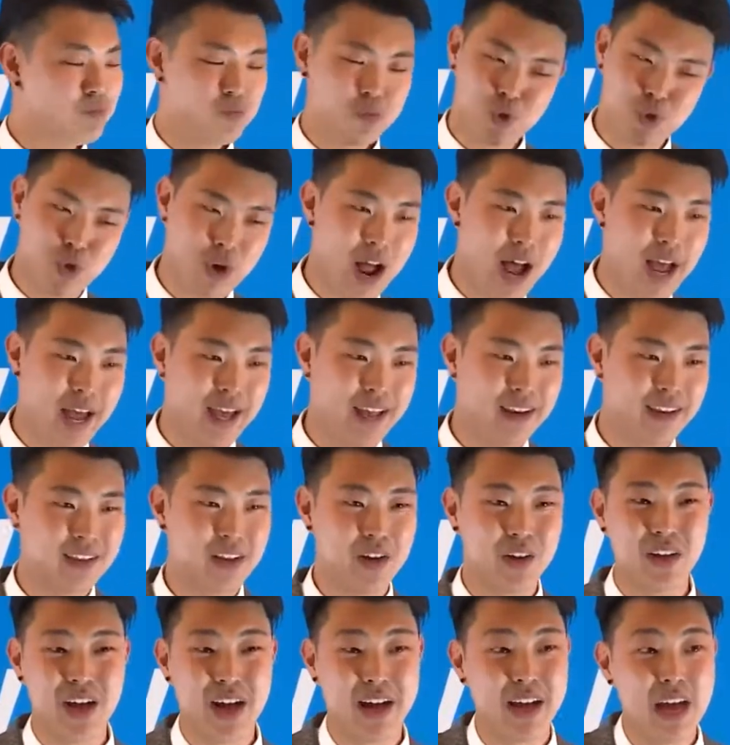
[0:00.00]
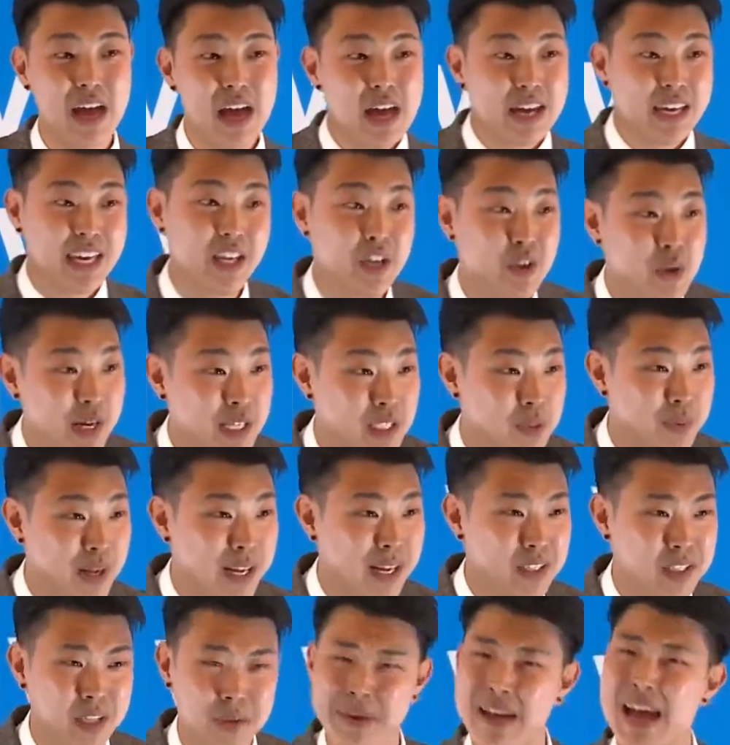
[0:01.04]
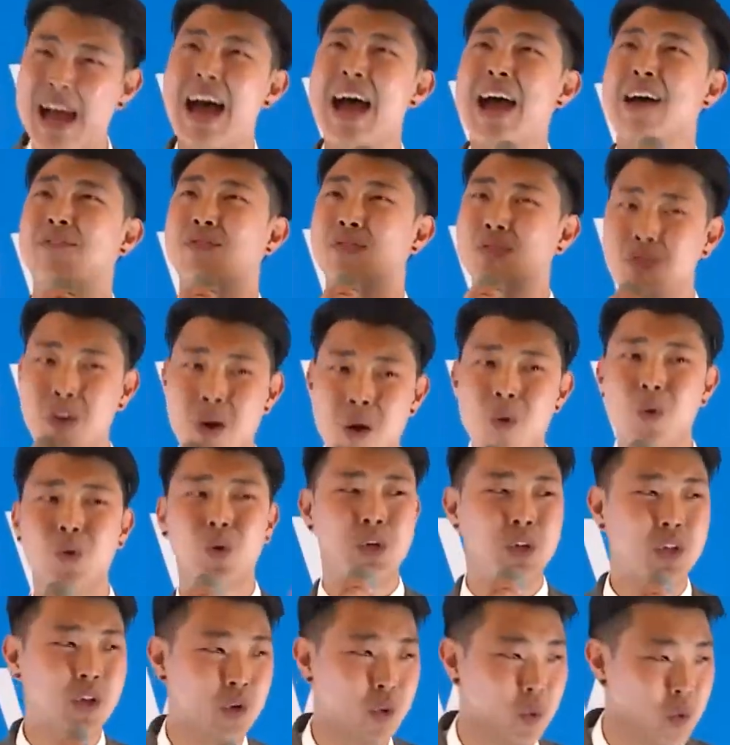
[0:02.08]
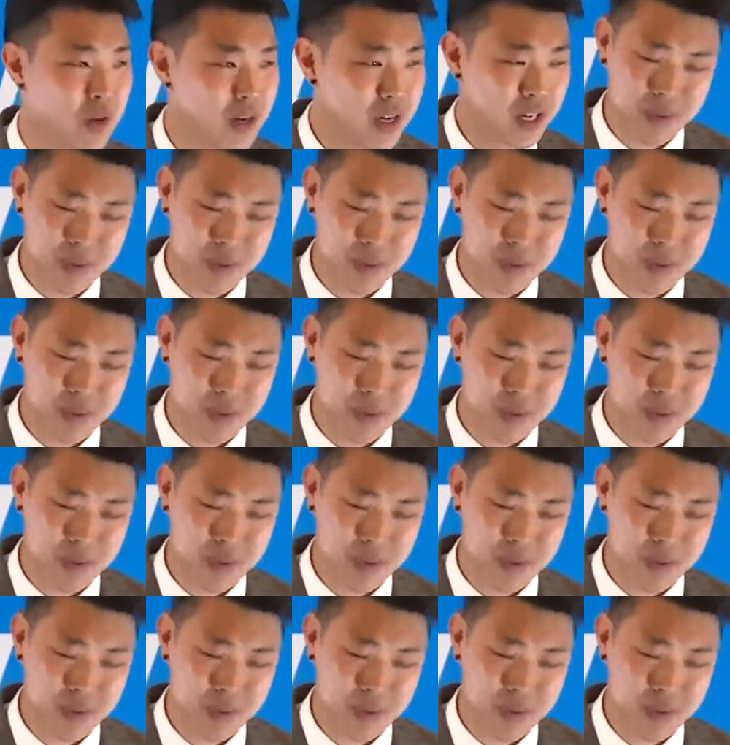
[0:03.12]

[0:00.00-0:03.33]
Try it. And they're like, can you explain it to me? I have no clue.